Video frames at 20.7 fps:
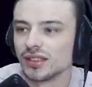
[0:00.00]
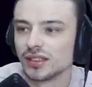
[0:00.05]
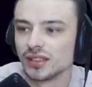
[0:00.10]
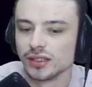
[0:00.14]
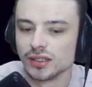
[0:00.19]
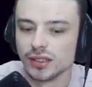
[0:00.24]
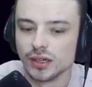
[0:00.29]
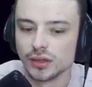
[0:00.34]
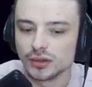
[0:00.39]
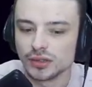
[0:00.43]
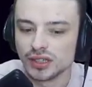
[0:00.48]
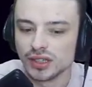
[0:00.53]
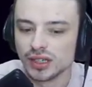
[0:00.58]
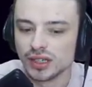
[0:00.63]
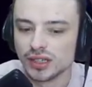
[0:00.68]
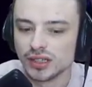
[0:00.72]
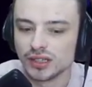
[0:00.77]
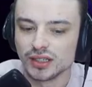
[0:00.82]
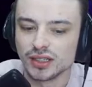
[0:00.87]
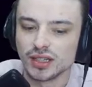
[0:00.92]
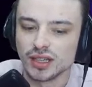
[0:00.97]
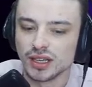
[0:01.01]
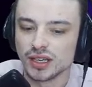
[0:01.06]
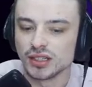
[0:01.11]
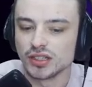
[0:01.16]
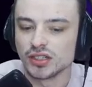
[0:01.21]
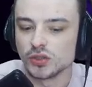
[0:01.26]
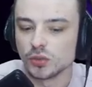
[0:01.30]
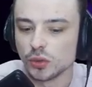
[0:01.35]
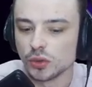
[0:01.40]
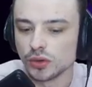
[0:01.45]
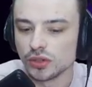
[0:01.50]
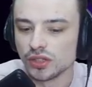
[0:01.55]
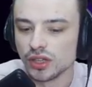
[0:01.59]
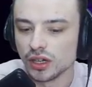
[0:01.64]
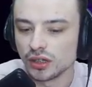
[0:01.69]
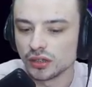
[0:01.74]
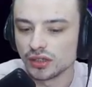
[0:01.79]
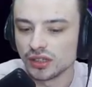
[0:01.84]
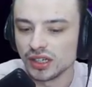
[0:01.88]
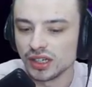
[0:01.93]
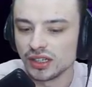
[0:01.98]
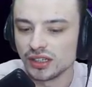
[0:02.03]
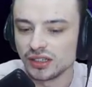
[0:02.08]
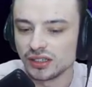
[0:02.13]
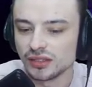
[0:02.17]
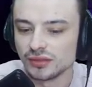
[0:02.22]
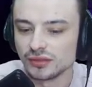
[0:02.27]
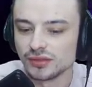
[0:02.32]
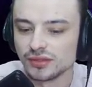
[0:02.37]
Oh, God. Is this where we're indoctrinating?